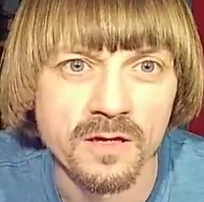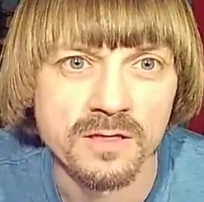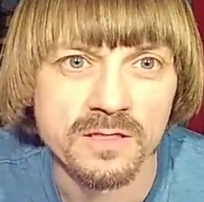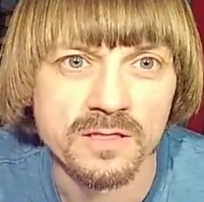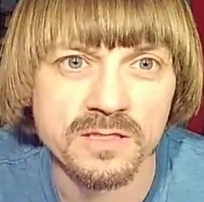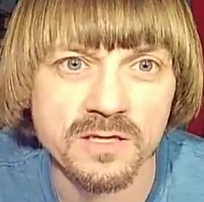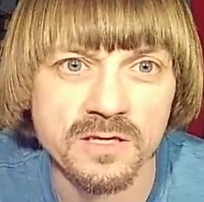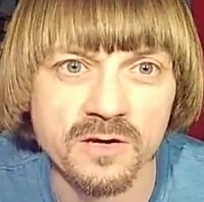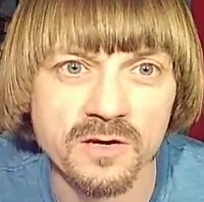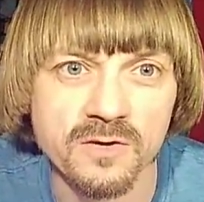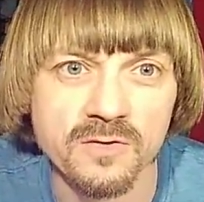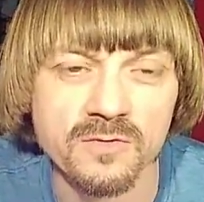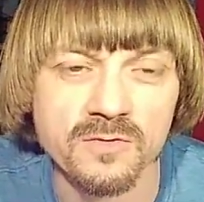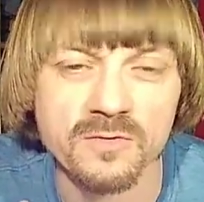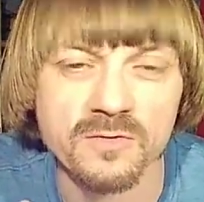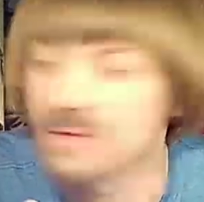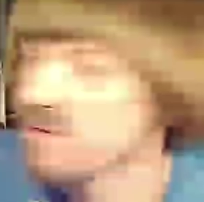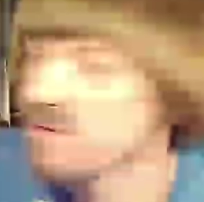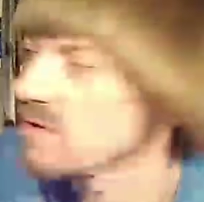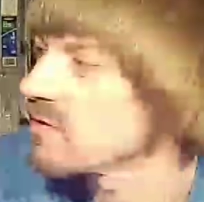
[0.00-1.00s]

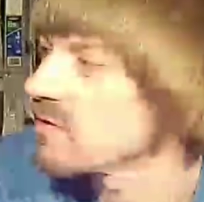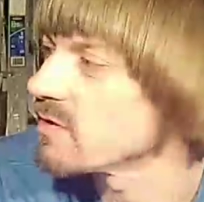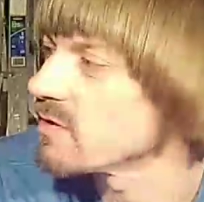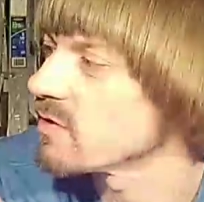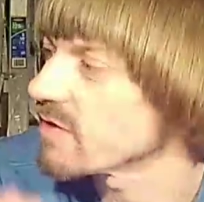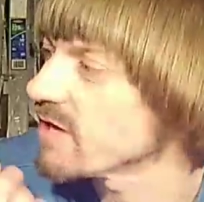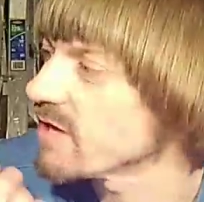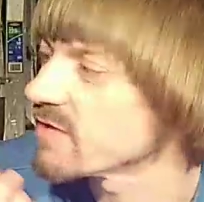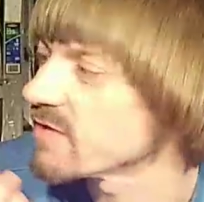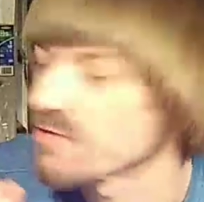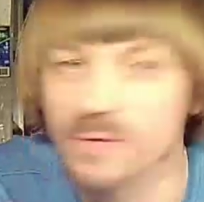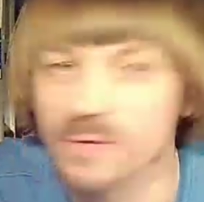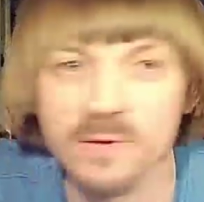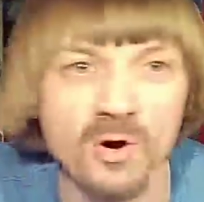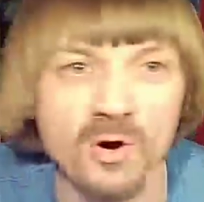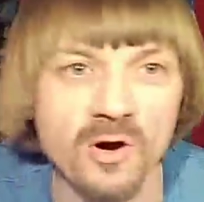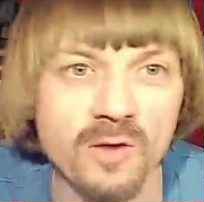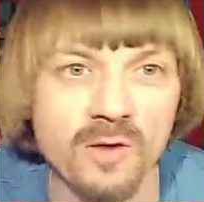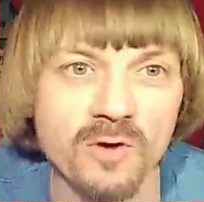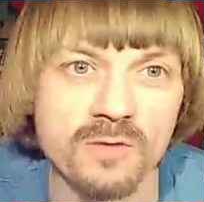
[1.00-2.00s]
so, okay, three
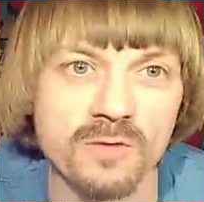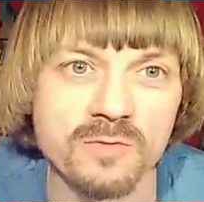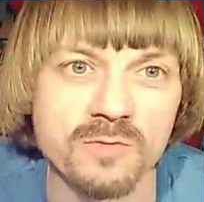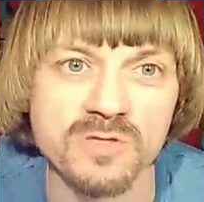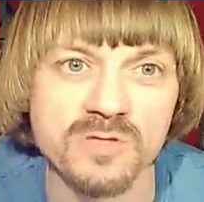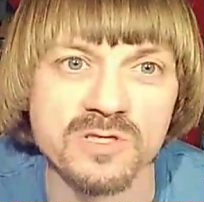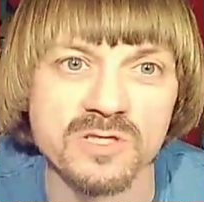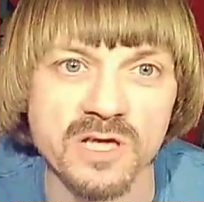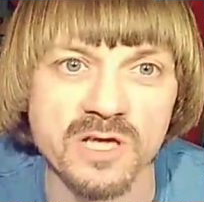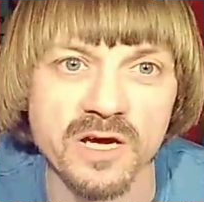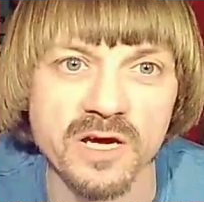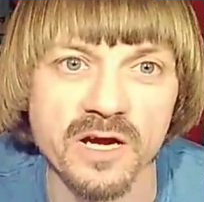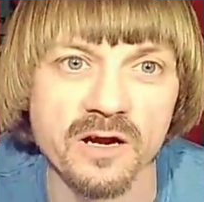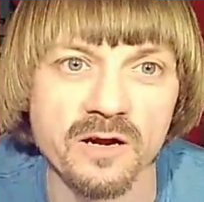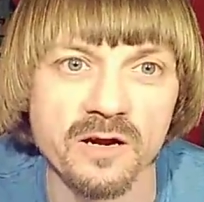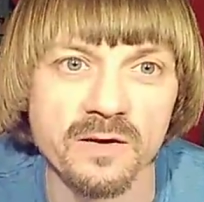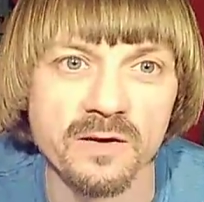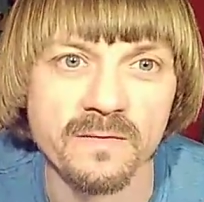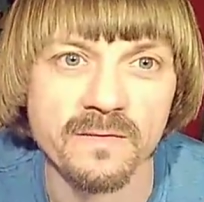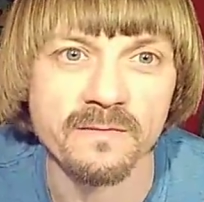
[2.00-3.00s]
more. We're almost
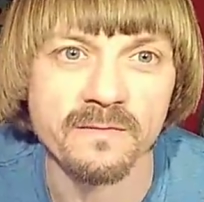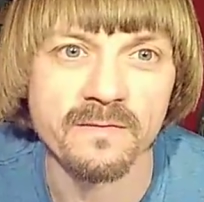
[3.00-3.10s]
there.